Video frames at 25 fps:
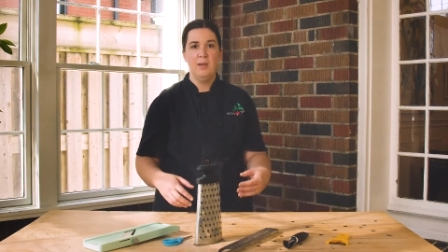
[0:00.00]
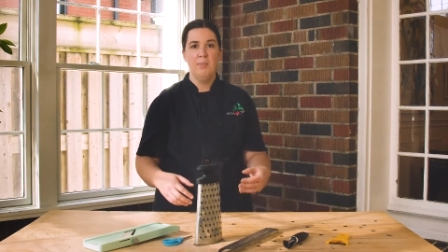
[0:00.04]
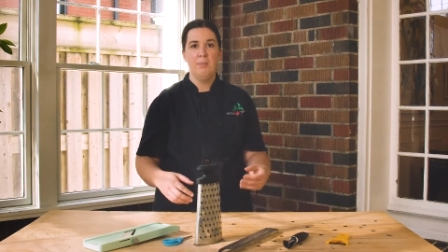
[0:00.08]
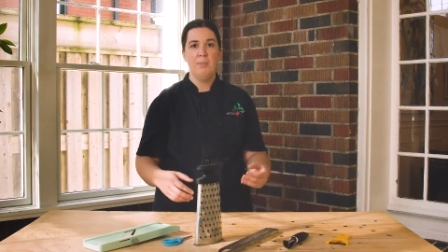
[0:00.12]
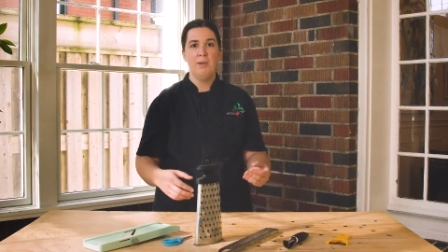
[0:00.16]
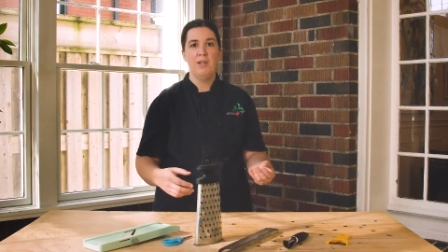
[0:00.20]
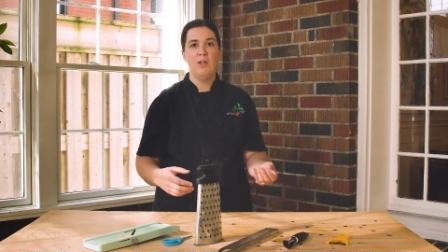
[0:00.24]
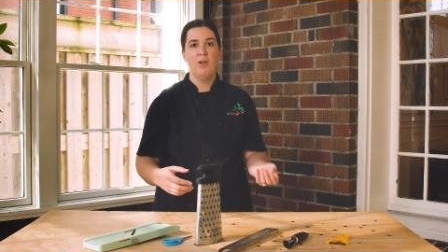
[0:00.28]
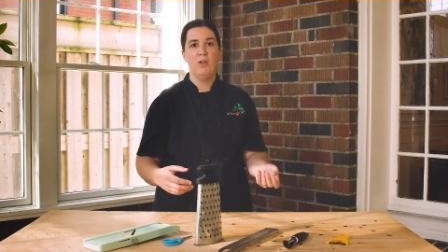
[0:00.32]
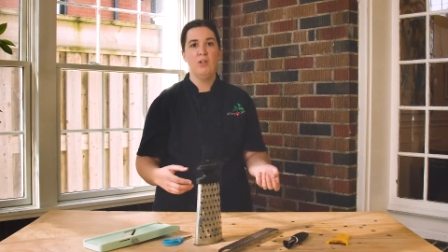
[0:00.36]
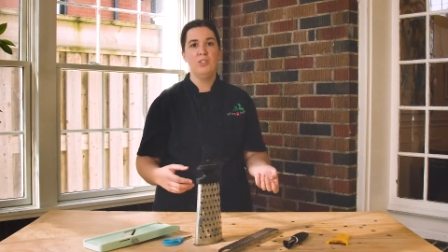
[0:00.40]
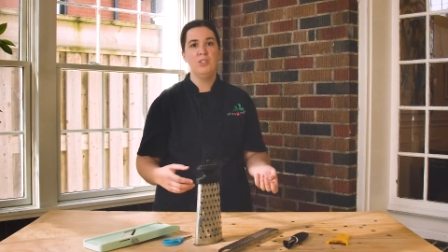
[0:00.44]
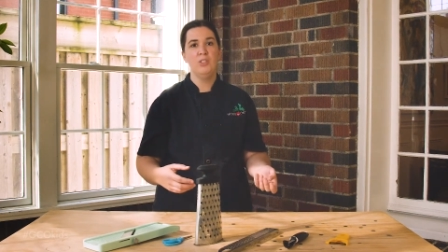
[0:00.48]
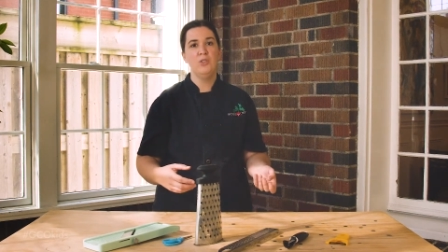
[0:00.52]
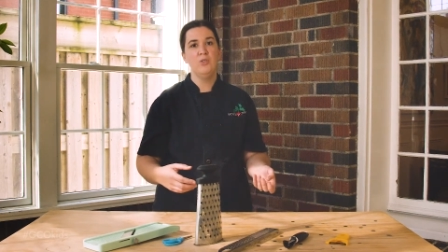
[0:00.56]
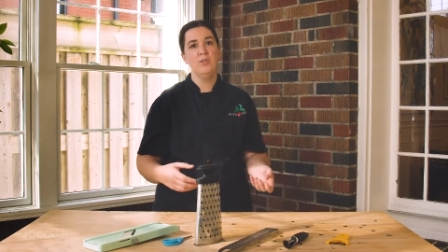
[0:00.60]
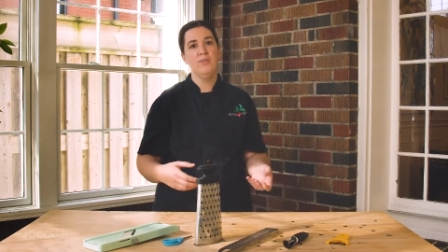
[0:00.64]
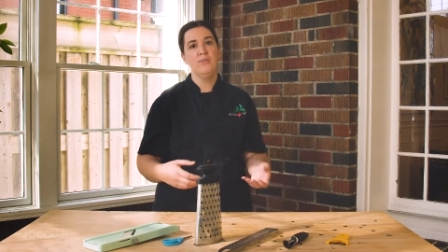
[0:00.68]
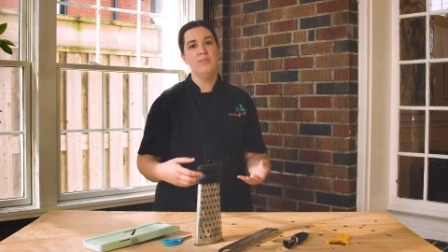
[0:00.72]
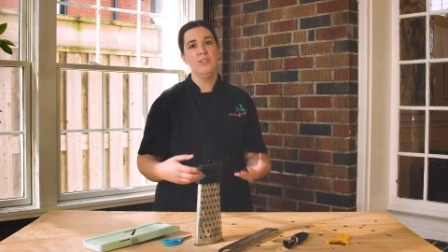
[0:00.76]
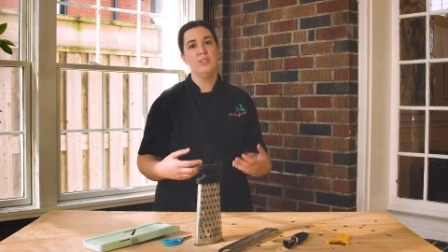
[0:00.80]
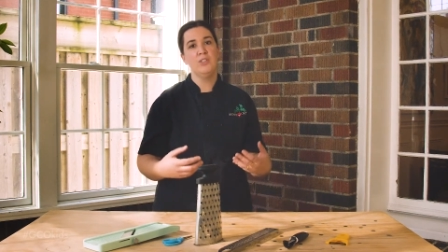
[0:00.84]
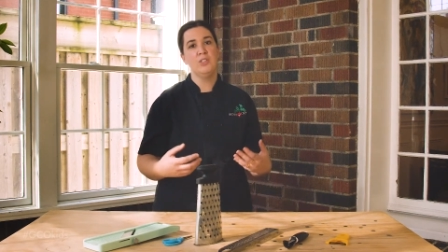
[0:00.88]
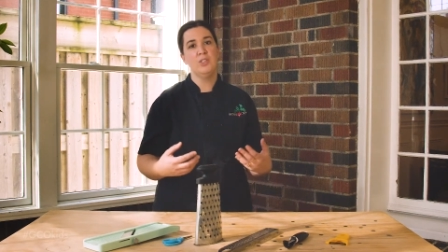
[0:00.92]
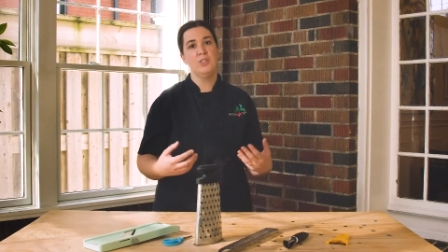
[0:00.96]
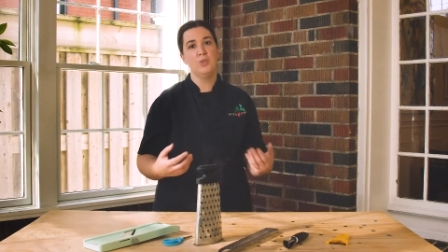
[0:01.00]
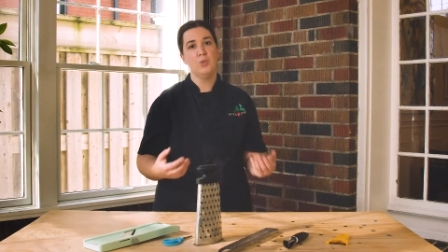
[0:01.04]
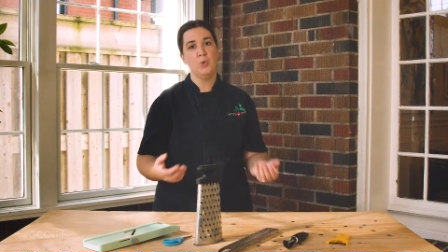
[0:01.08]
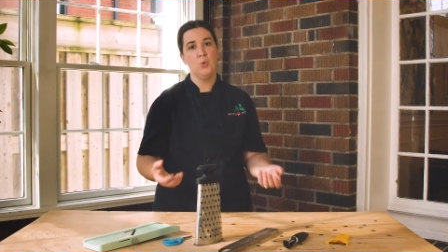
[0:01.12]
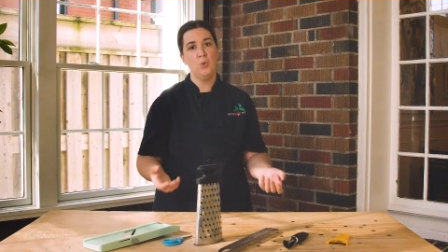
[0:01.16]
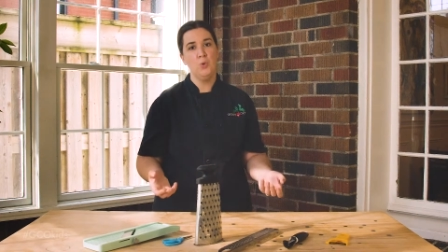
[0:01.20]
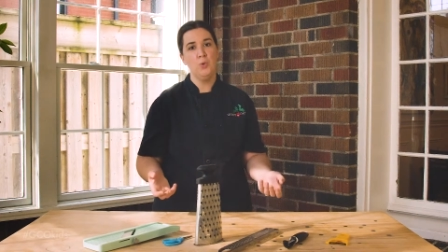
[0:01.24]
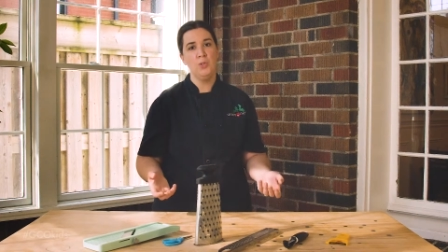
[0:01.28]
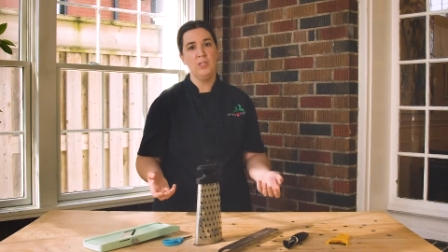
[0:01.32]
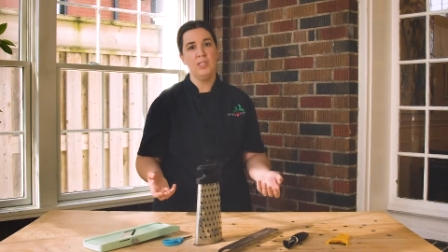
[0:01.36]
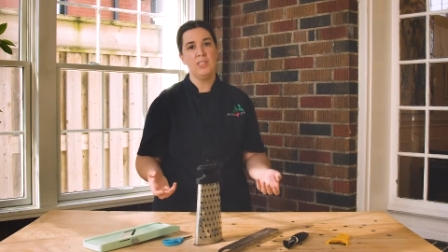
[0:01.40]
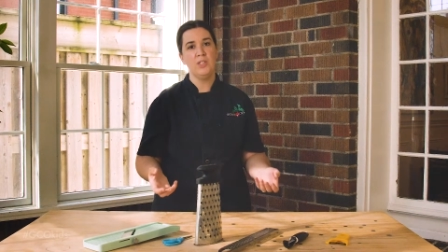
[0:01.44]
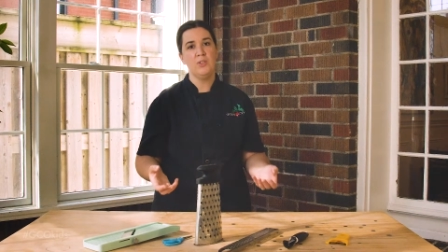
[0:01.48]
but also if there's a
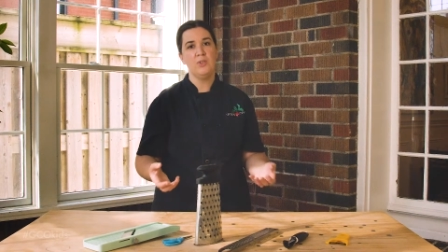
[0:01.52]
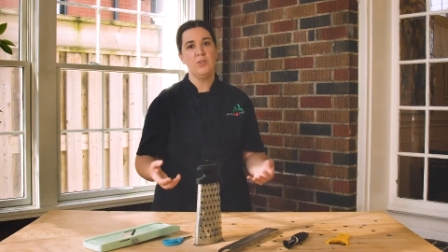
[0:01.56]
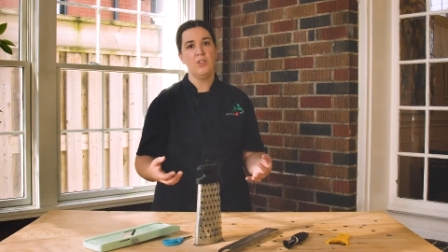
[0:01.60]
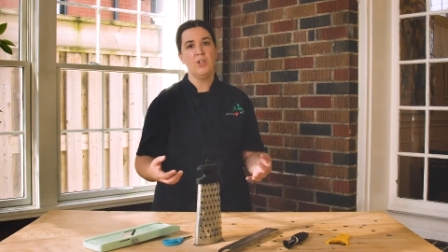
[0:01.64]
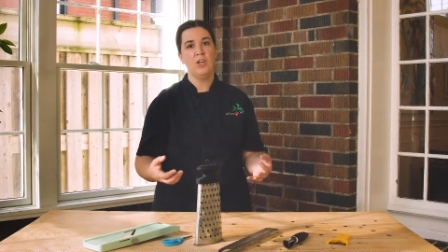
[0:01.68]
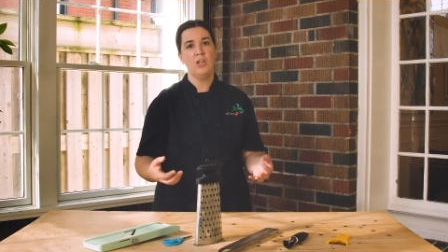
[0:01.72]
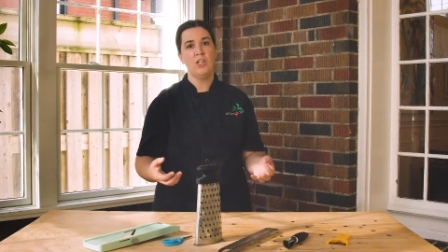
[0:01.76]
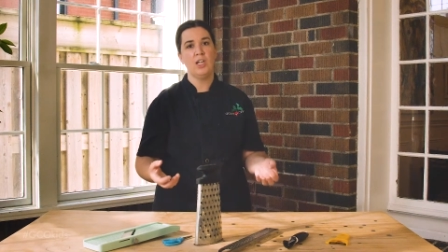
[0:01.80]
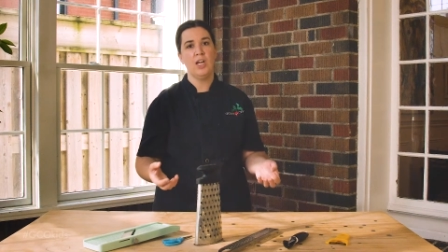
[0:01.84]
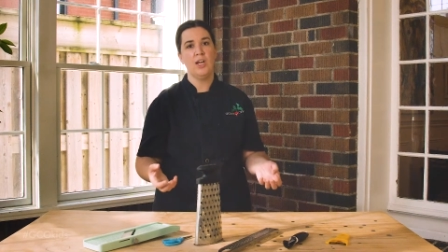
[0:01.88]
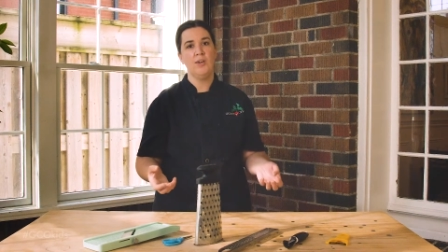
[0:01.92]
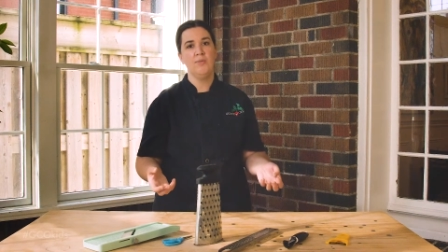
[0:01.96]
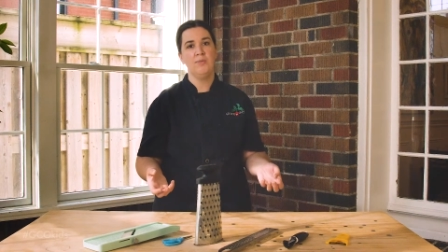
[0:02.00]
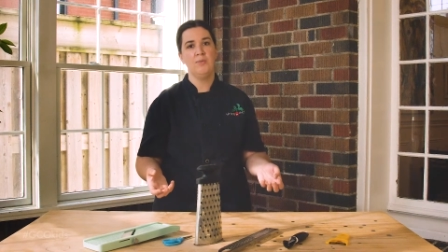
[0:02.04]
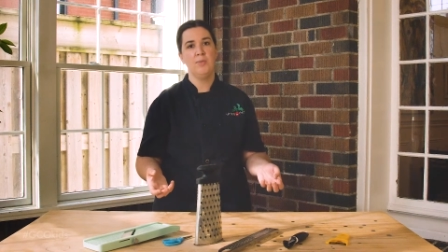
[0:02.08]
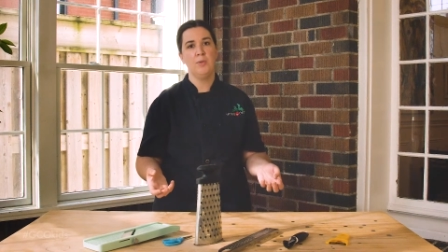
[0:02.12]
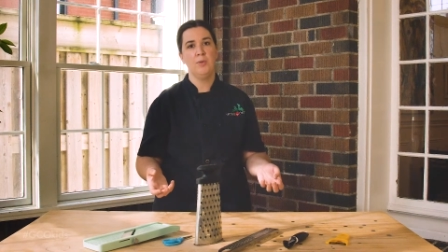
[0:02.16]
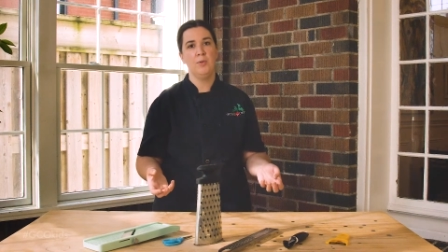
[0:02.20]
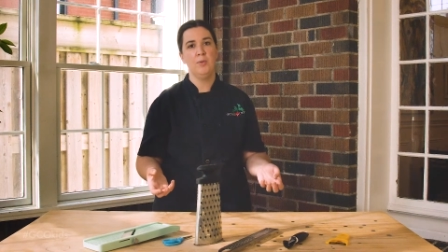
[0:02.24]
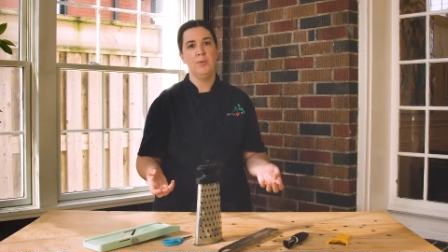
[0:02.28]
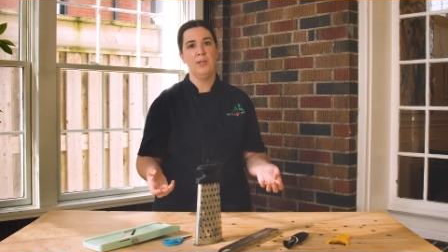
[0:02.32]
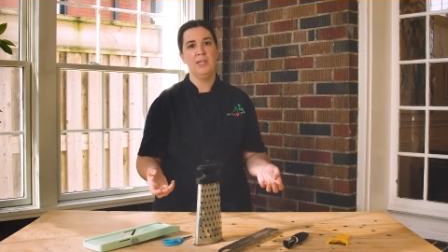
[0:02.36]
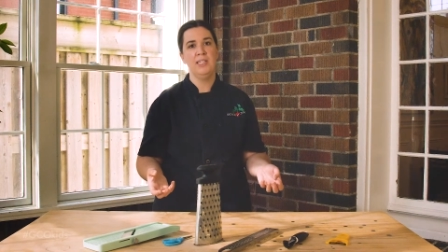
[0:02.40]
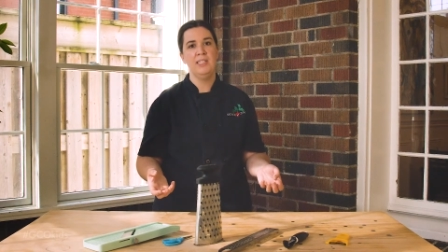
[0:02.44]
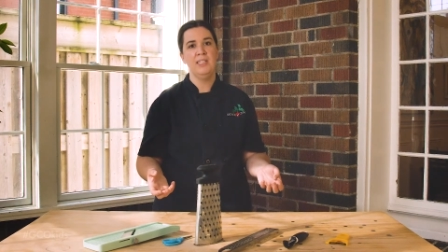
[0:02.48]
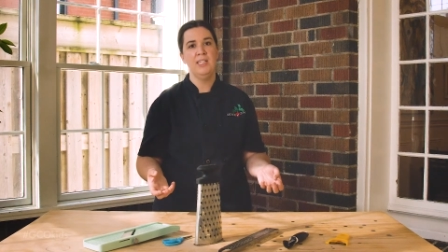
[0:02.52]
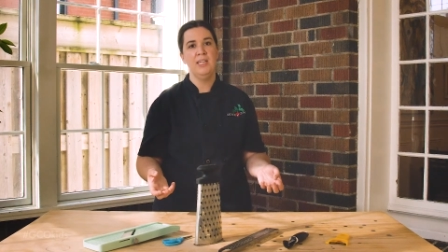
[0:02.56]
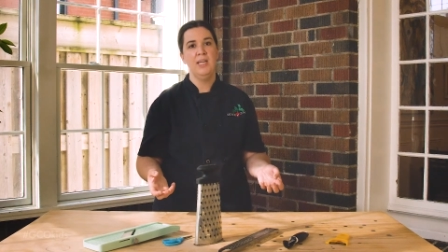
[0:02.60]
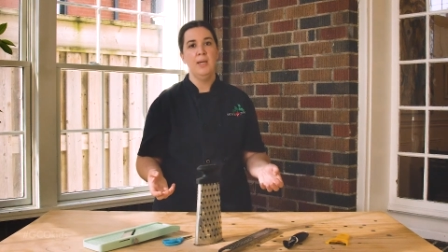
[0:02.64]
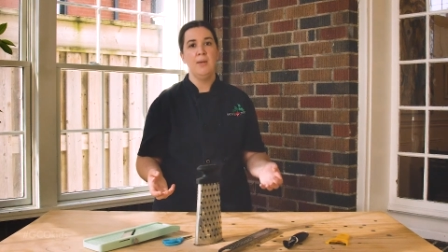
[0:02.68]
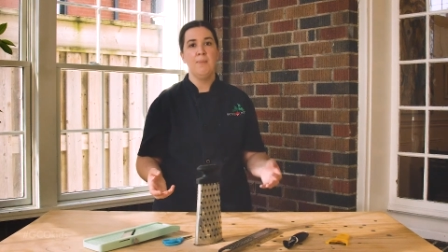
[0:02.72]
tool that you're not comfortable with,